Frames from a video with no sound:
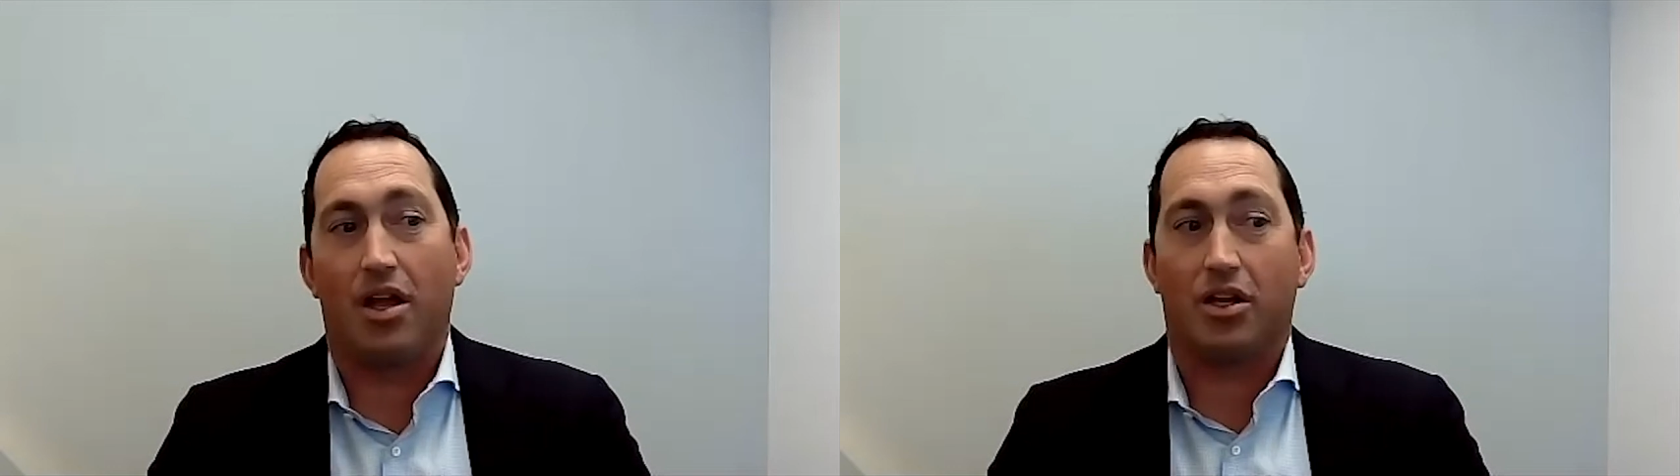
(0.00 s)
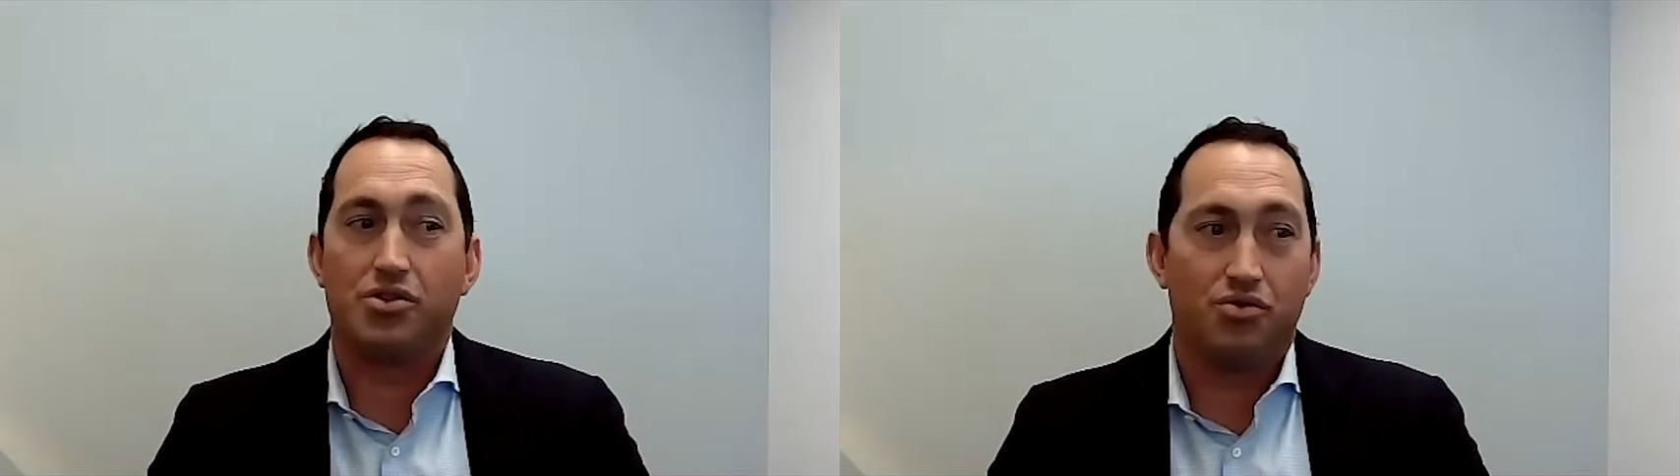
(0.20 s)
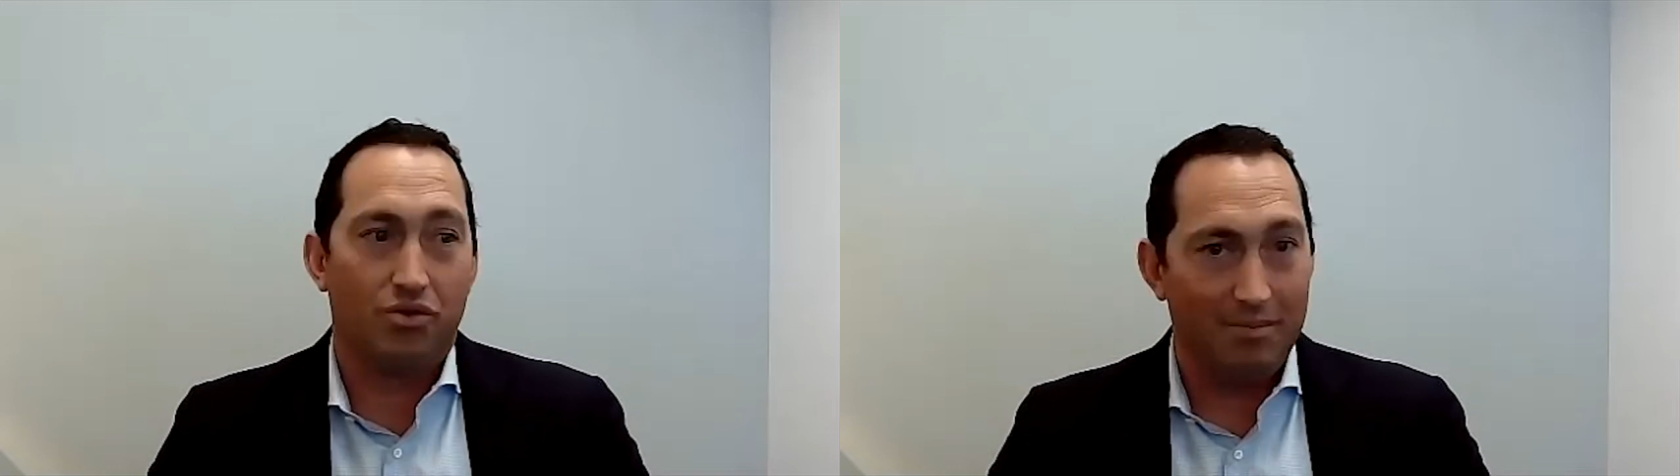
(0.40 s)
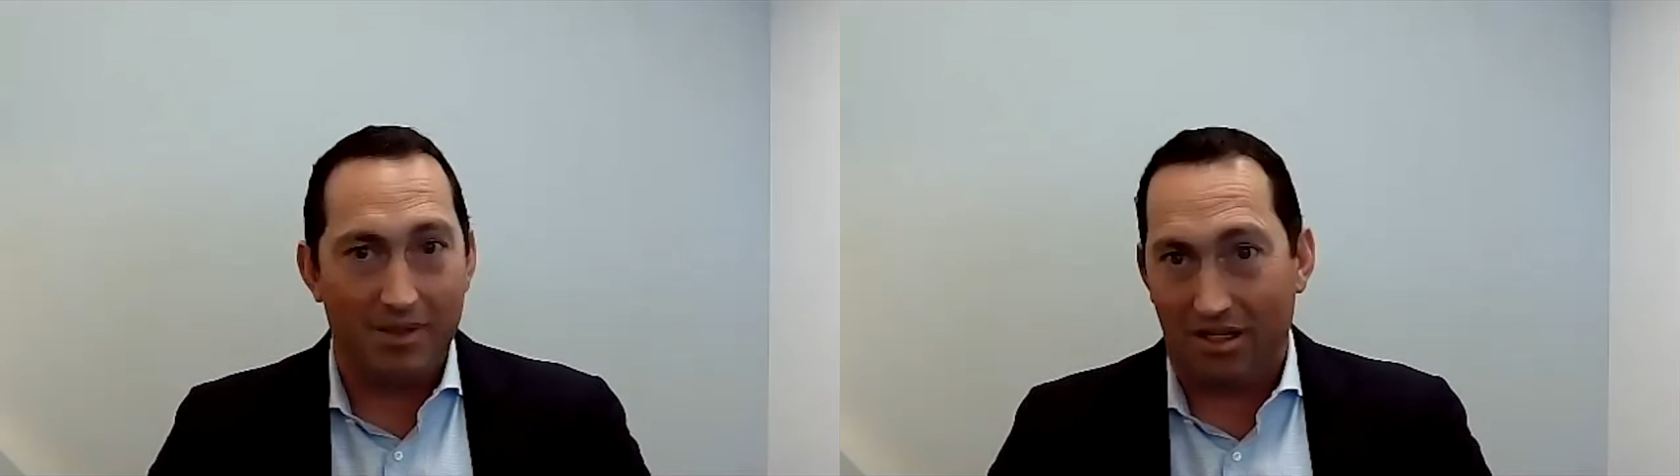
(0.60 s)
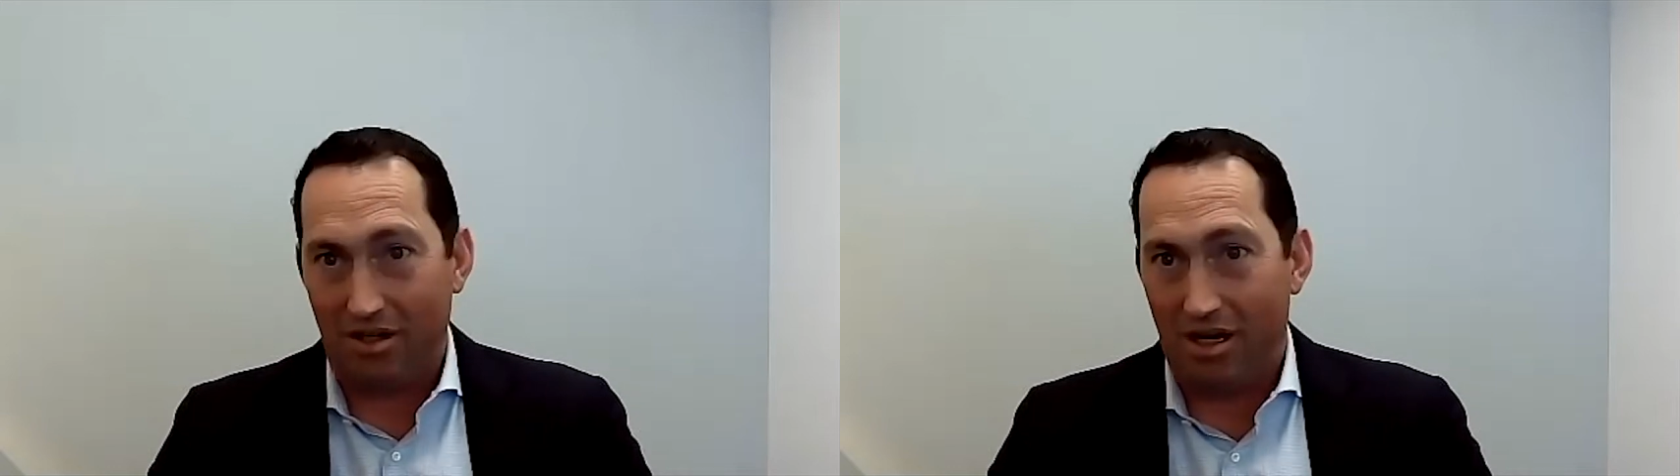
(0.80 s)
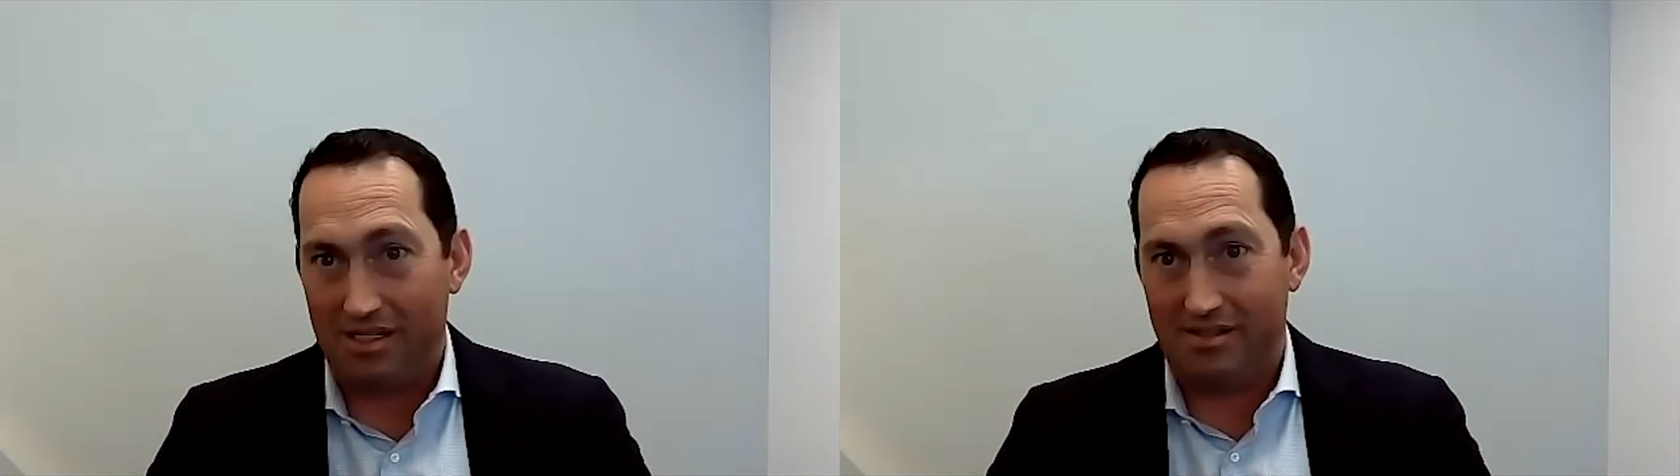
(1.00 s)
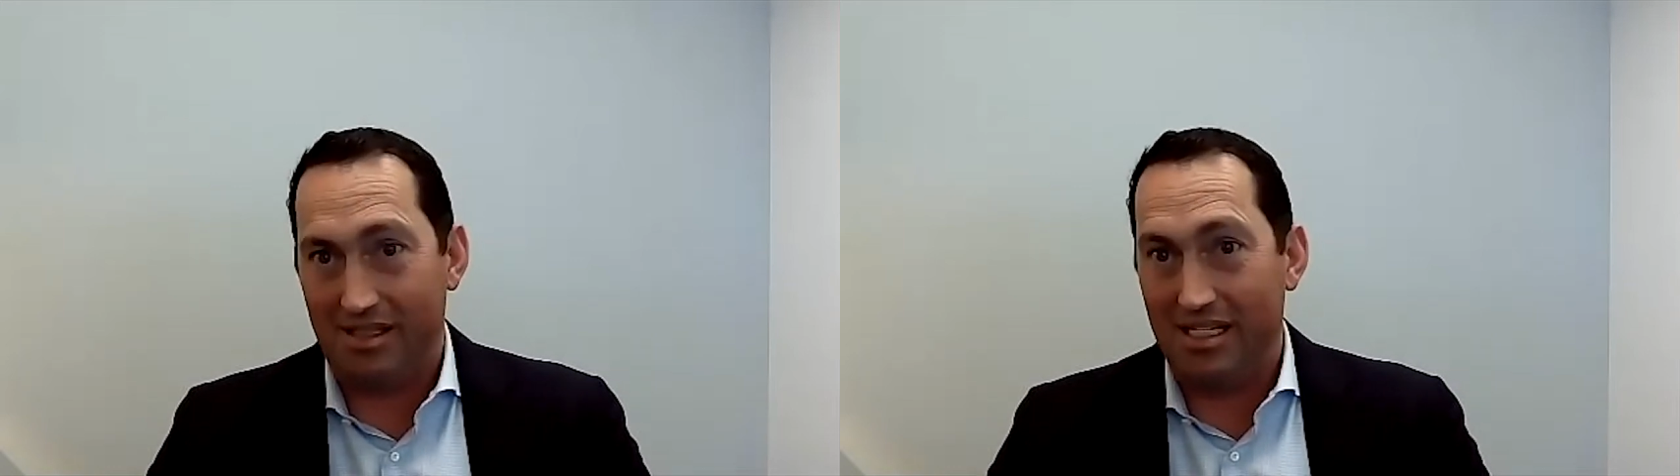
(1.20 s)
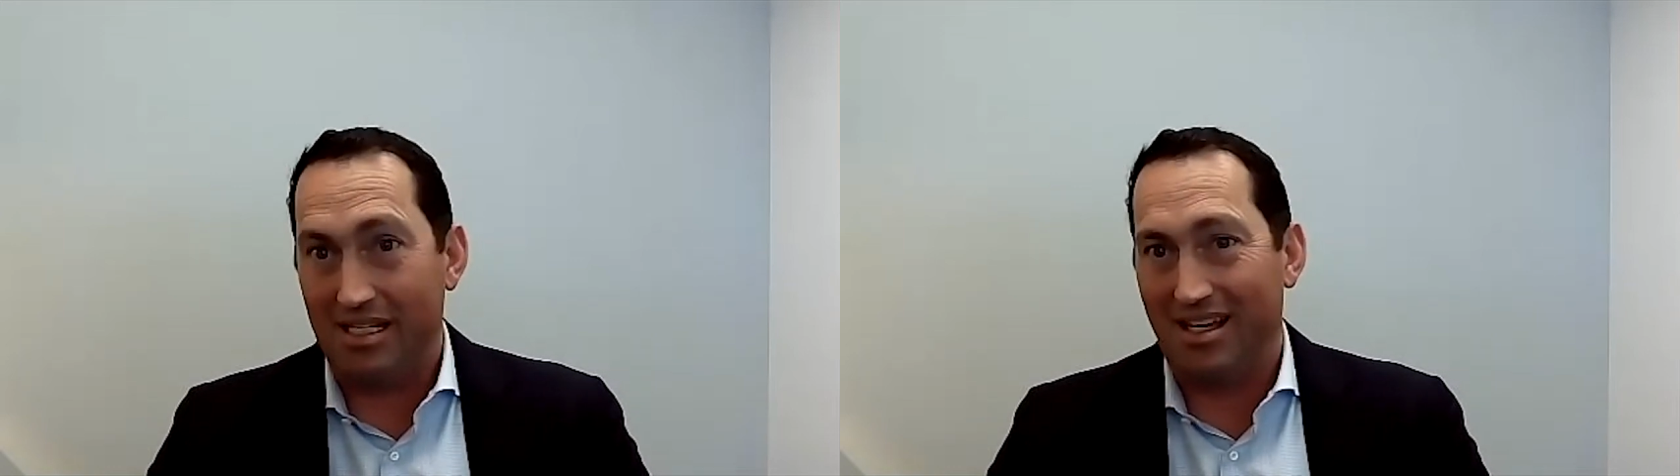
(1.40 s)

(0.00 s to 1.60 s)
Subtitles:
extremely costly